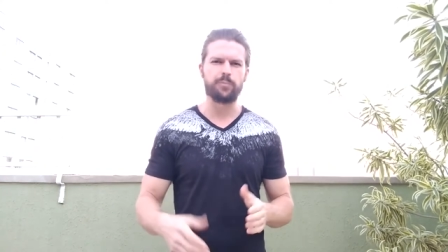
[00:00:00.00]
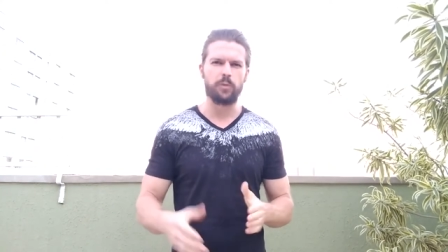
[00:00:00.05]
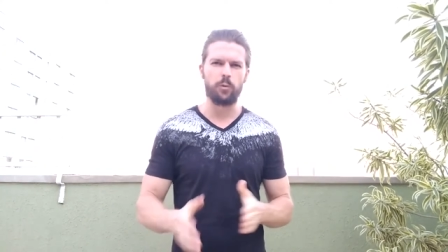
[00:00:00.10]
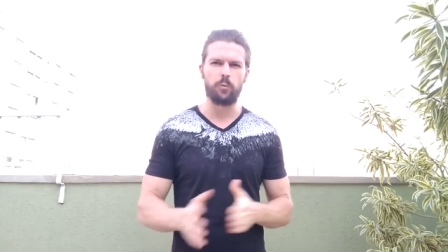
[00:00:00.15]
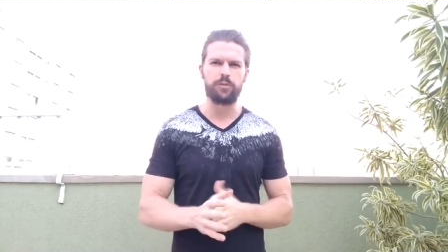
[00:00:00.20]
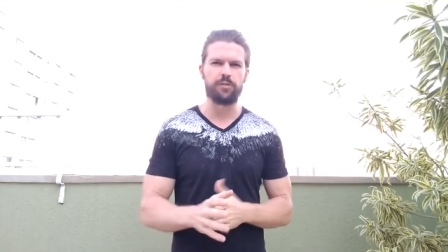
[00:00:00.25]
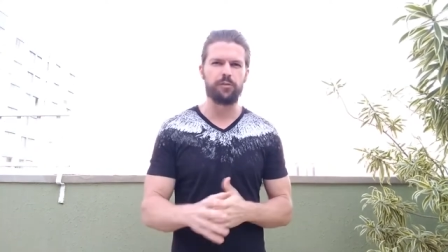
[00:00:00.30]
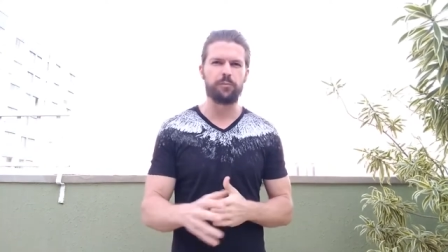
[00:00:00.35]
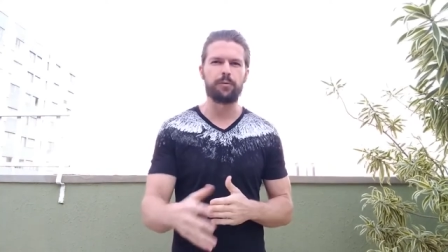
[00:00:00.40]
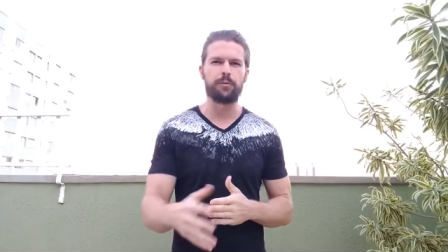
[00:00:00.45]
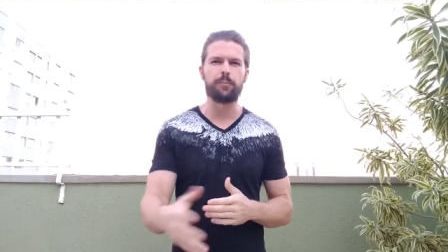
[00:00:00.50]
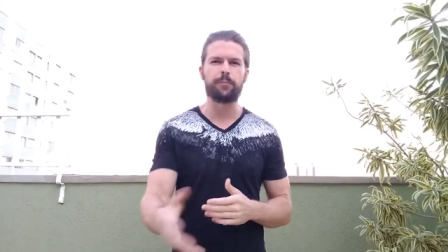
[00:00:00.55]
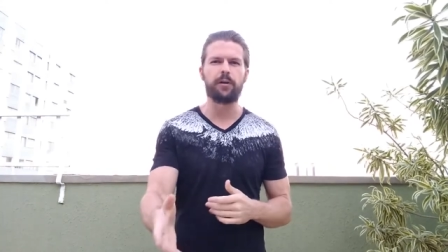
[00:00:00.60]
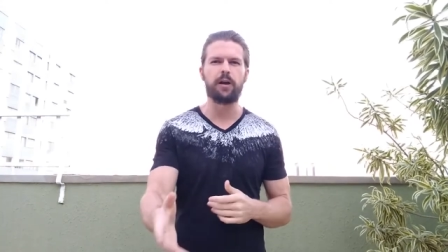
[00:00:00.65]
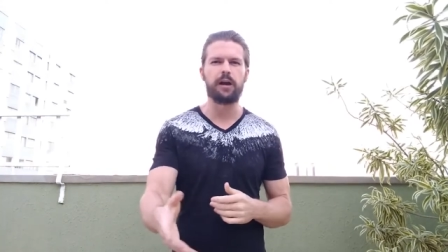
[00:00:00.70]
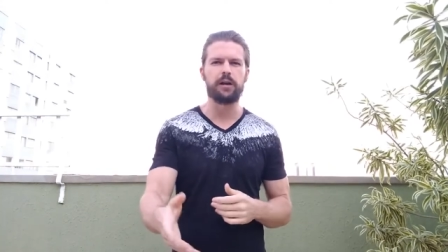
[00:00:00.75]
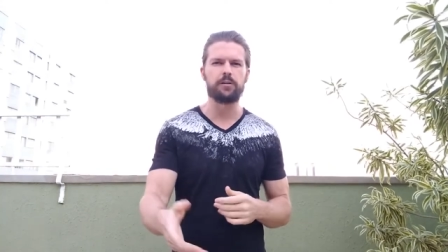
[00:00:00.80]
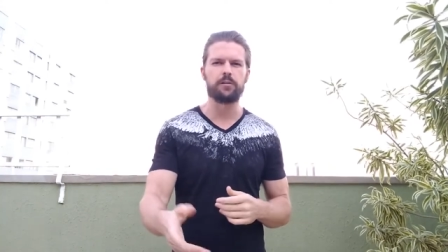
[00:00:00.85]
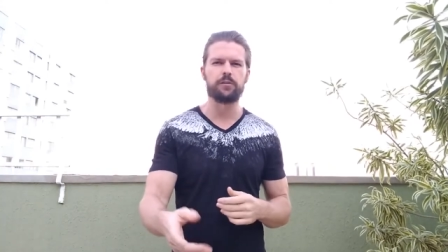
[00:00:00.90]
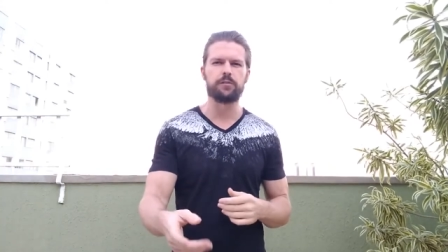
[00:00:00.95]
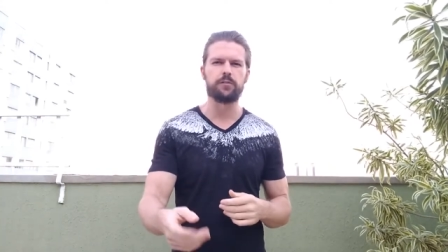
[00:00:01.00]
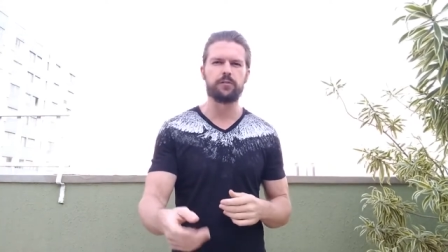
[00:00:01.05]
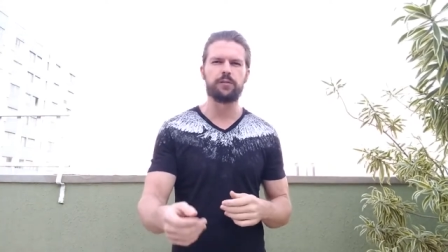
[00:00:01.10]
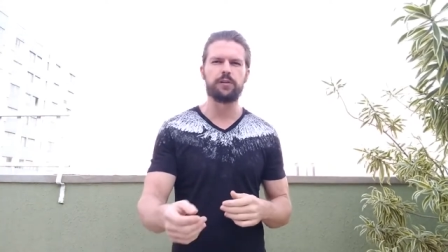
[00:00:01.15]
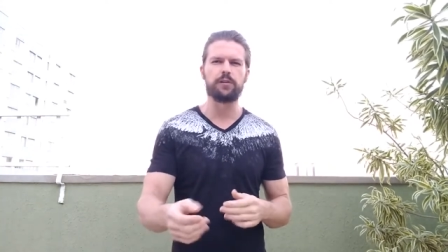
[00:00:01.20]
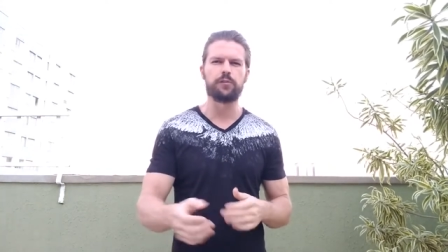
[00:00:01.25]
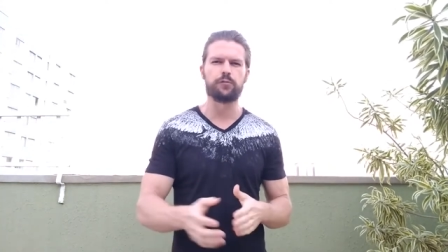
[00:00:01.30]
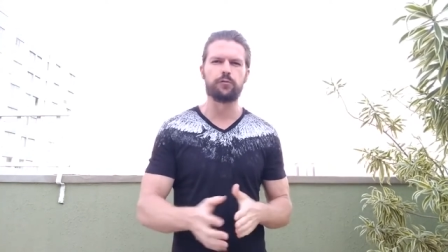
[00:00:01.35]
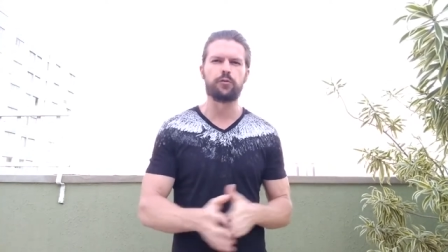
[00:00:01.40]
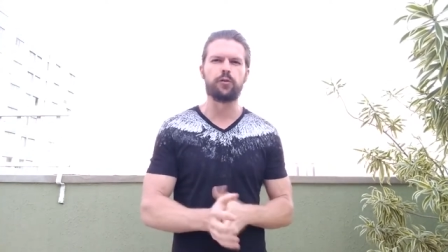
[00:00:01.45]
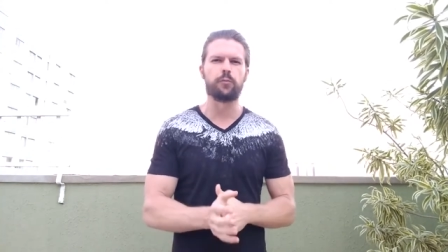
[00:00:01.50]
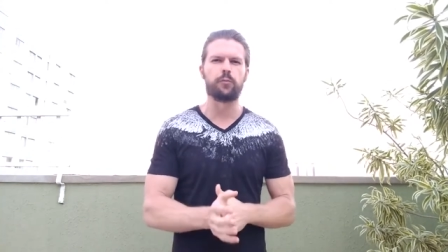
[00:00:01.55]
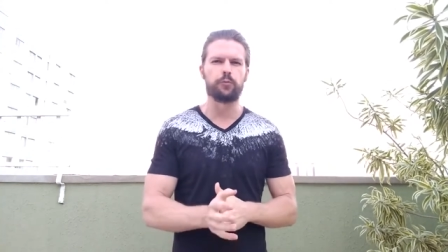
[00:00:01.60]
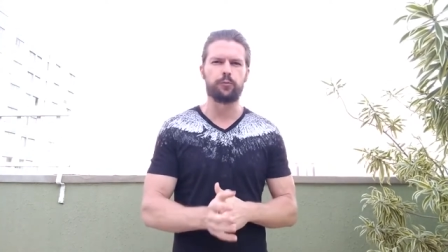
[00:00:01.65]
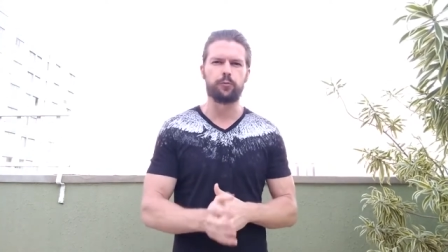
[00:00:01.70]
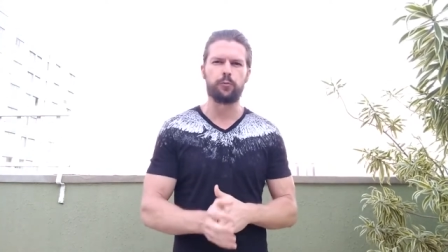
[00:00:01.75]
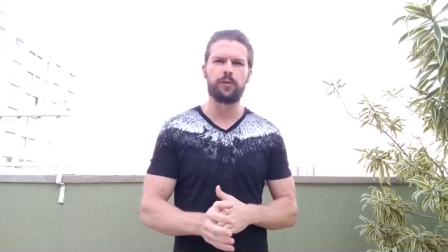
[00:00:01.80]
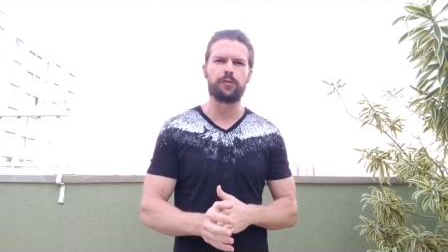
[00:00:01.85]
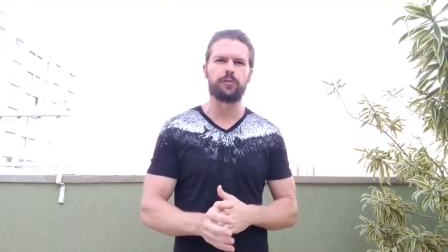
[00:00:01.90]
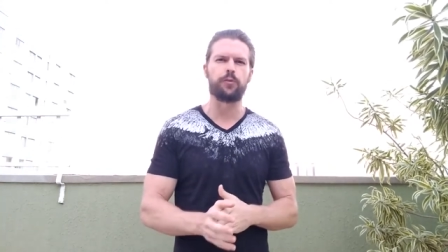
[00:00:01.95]
with the proprietors of these groups
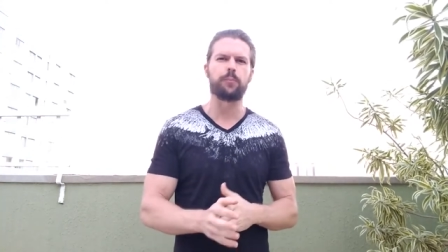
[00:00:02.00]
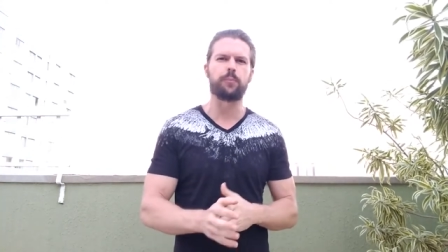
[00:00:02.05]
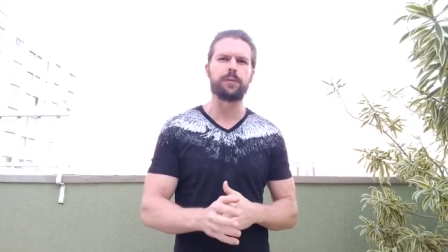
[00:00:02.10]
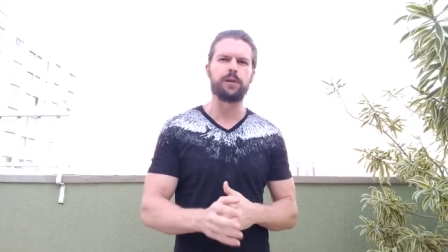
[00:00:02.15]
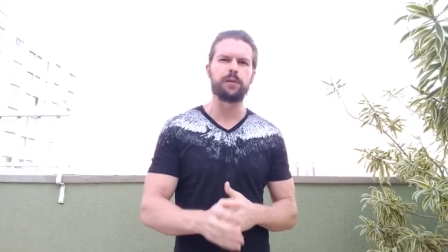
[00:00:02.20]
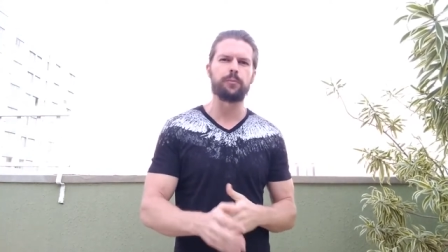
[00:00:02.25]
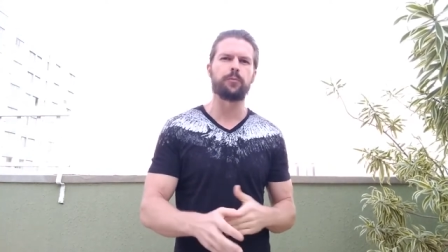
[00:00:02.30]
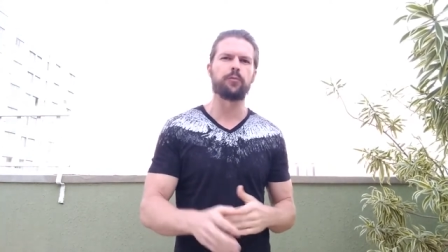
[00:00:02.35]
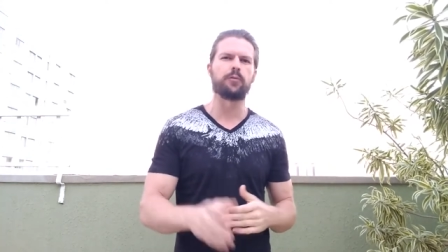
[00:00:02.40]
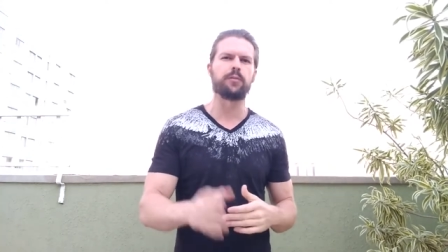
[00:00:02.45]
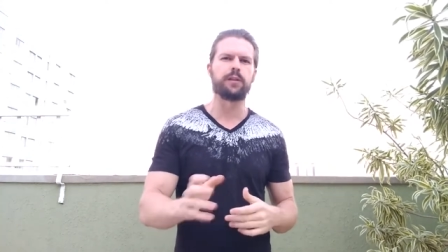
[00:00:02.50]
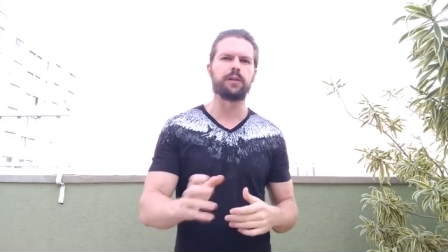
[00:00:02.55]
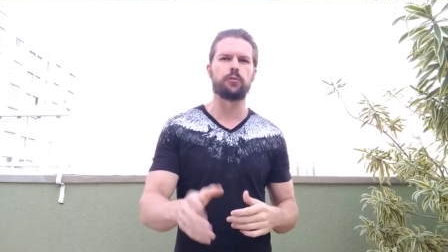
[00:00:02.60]
with the people